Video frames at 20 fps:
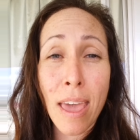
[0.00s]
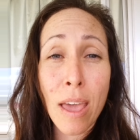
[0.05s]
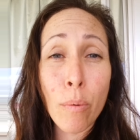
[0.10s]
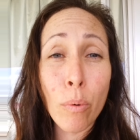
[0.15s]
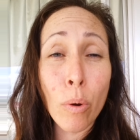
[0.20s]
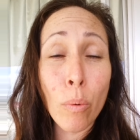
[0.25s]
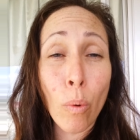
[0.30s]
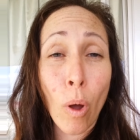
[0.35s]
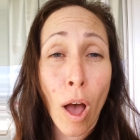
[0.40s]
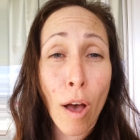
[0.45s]
they
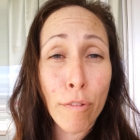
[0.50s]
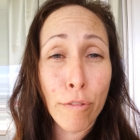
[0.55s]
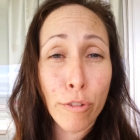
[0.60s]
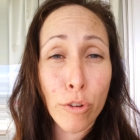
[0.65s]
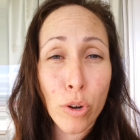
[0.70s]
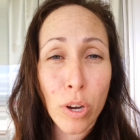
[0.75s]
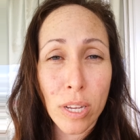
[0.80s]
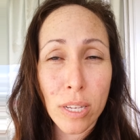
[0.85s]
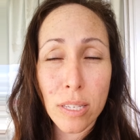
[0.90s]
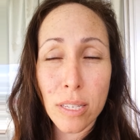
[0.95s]
were raw
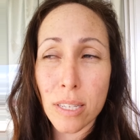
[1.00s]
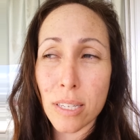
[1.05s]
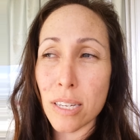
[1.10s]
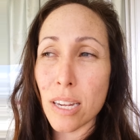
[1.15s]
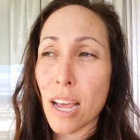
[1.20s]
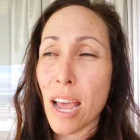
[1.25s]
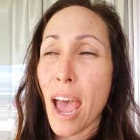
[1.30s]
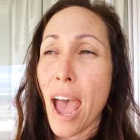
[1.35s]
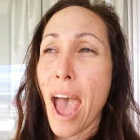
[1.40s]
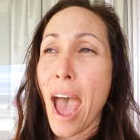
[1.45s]
foodists,
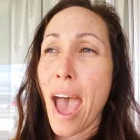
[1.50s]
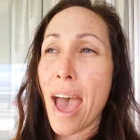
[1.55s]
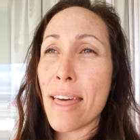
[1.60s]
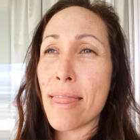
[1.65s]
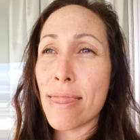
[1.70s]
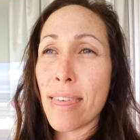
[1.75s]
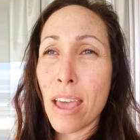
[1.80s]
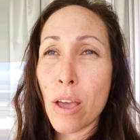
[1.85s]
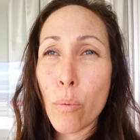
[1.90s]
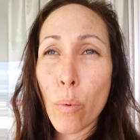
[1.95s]

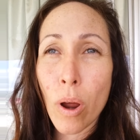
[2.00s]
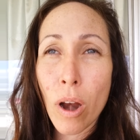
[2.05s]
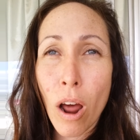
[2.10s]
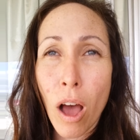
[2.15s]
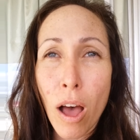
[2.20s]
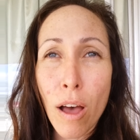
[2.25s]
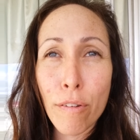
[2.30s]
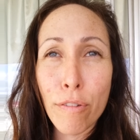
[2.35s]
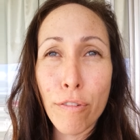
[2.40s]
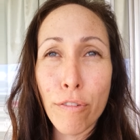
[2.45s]
and they went
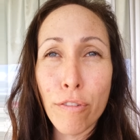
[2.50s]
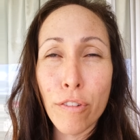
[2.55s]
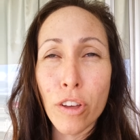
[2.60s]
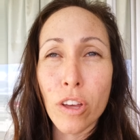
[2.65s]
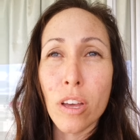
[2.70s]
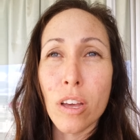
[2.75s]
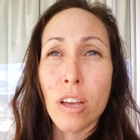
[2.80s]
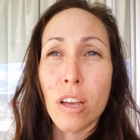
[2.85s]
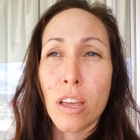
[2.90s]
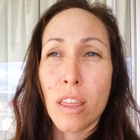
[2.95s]
off
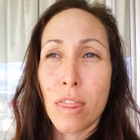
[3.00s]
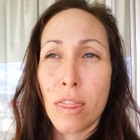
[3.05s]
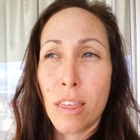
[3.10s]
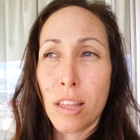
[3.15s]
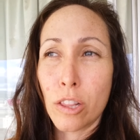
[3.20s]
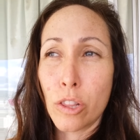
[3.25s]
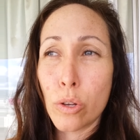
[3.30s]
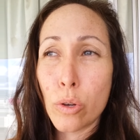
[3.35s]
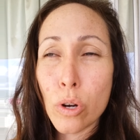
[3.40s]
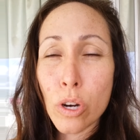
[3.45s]

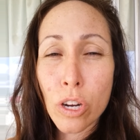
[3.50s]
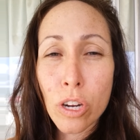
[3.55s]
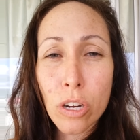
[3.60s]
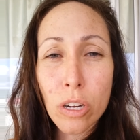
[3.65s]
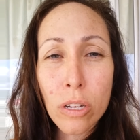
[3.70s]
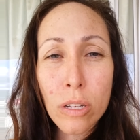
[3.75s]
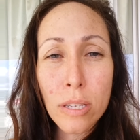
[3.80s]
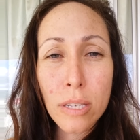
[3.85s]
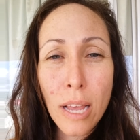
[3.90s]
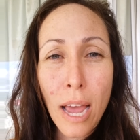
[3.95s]
the
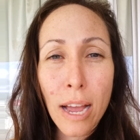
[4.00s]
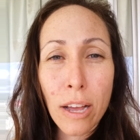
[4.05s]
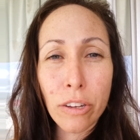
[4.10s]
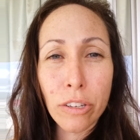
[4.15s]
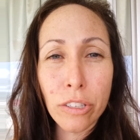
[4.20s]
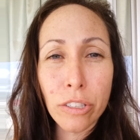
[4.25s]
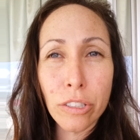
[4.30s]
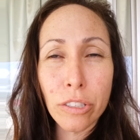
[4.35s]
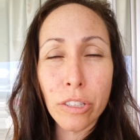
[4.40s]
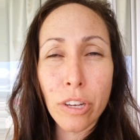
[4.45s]
lunar
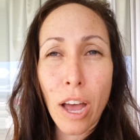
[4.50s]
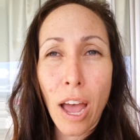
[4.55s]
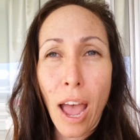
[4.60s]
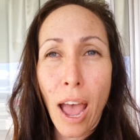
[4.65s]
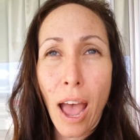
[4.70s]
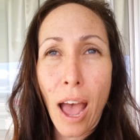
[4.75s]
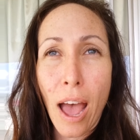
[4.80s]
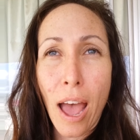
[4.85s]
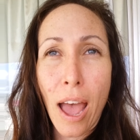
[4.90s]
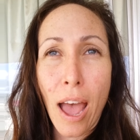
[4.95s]
cycle,
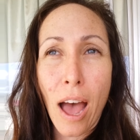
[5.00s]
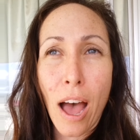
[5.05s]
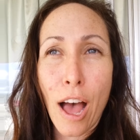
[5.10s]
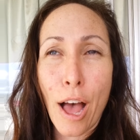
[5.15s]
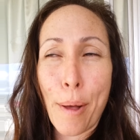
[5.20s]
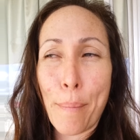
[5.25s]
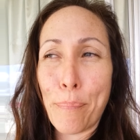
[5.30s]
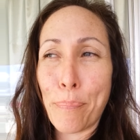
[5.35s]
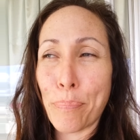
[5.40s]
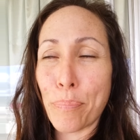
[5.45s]

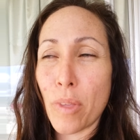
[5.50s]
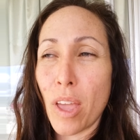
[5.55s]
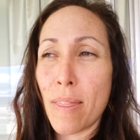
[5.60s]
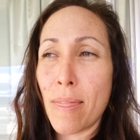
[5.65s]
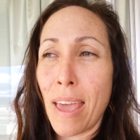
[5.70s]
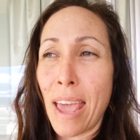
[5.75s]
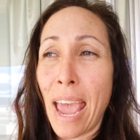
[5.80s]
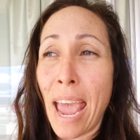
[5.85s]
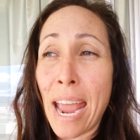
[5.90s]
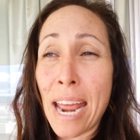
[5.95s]

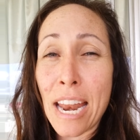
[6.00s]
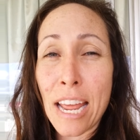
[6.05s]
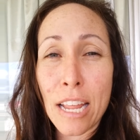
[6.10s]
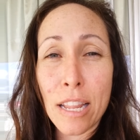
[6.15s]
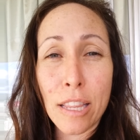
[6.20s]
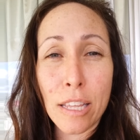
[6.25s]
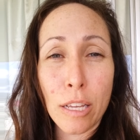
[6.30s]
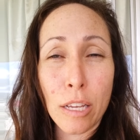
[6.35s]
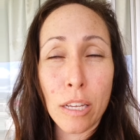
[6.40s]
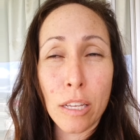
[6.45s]
and they ate
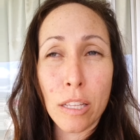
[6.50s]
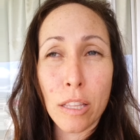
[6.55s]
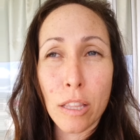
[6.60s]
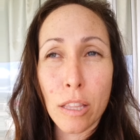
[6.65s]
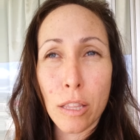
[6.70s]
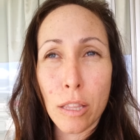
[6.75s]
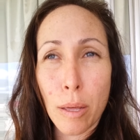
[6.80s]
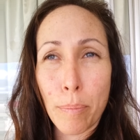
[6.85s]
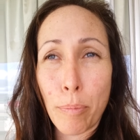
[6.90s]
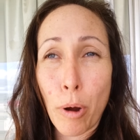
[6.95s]
at the
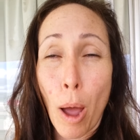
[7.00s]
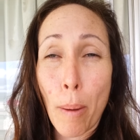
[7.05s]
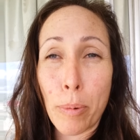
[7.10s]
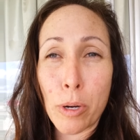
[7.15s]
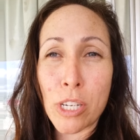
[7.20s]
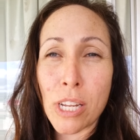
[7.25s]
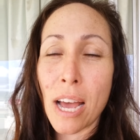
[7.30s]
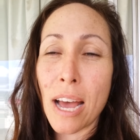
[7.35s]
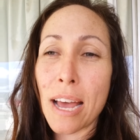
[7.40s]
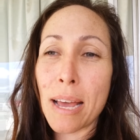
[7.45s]

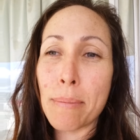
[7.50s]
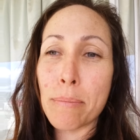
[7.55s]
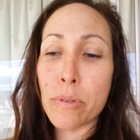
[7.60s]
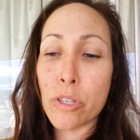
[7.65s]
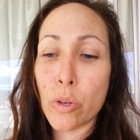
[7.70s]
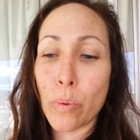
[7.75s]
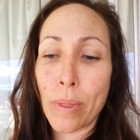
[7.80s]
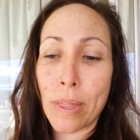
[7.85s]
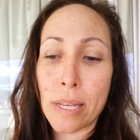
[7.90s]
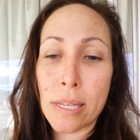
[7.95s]
proper time.
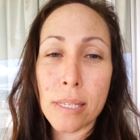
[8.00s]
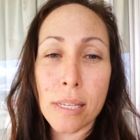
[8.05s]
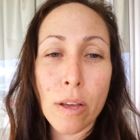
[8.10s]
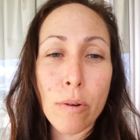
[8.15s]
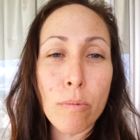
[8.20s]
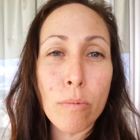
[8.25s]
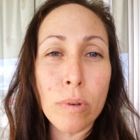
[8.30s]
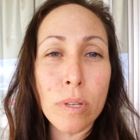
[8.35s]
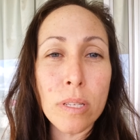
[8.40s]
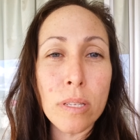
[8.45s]
So when the
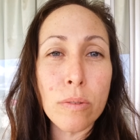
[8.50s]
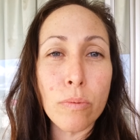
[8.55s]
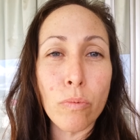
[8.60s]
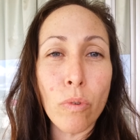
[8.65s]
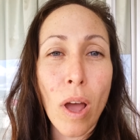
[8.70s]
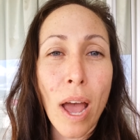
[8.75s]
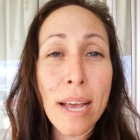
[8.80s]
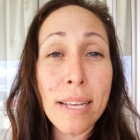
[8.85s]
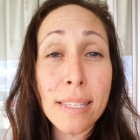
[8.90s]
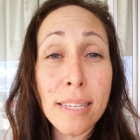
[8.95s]
sun was
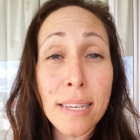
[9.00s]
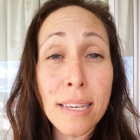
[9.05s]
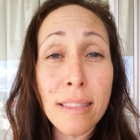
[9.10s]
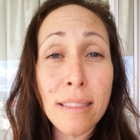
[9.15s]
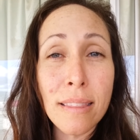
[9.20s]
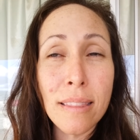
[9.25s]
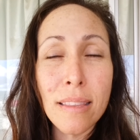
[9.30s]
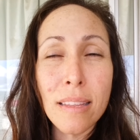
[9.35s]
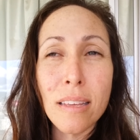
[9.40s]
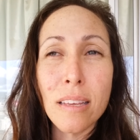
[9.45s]

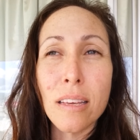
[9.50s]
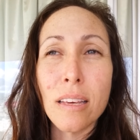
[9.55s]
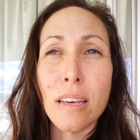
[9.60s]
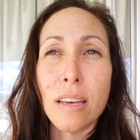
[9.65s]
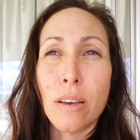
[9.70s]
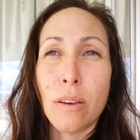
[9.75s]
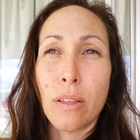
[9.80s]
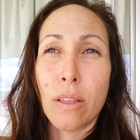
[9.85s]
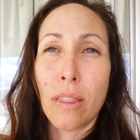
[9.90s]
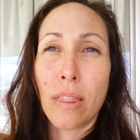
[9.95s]
rising,
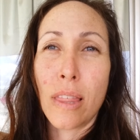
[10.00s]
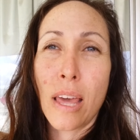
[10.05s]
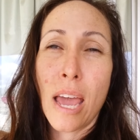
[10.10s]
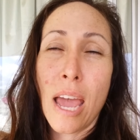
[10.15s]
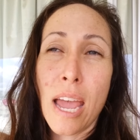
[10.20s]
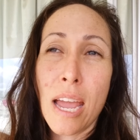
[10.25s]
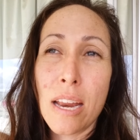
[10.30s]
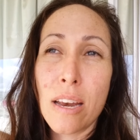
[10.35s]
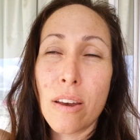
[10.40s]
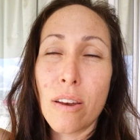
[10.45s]
they
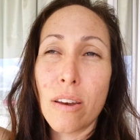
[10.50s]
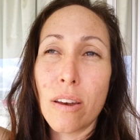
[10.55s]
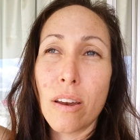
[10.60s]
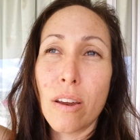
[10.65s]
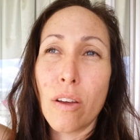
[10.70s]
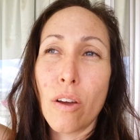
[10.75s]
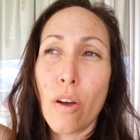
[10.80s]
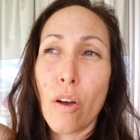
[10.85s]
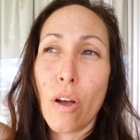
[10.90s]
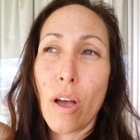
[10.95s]
ate
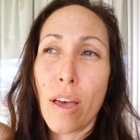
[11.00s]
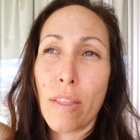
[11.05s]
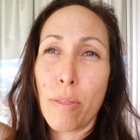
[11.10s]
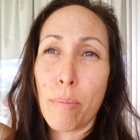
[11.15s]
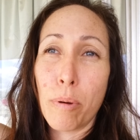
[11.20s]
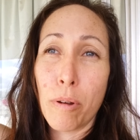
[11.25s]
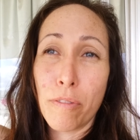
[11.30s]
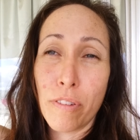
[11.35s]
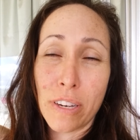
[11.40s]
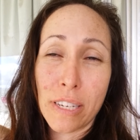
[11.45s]
at
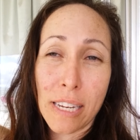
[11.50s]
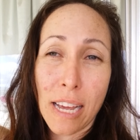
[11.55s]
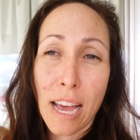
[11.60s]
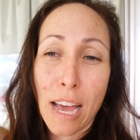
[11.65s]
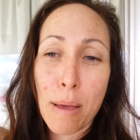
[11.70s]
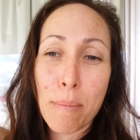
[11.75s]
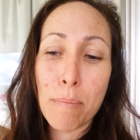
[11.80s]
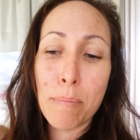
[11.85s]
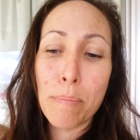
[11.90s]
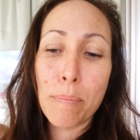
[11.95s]
the perfect
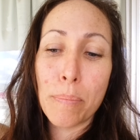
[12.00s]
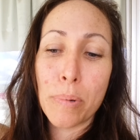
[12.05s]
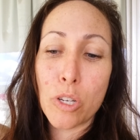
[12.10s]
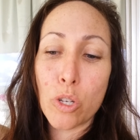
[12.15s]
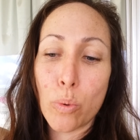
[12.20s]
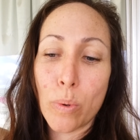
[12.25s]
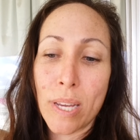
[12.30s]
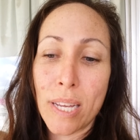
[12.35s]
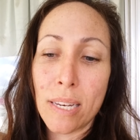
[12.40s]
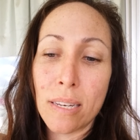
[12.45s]
time
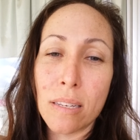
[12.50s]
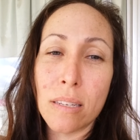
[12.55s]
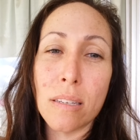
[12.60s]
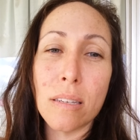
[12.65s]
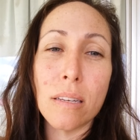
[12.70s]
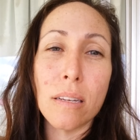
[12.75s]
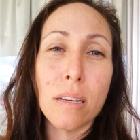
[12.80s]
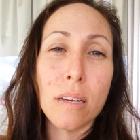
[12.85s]
between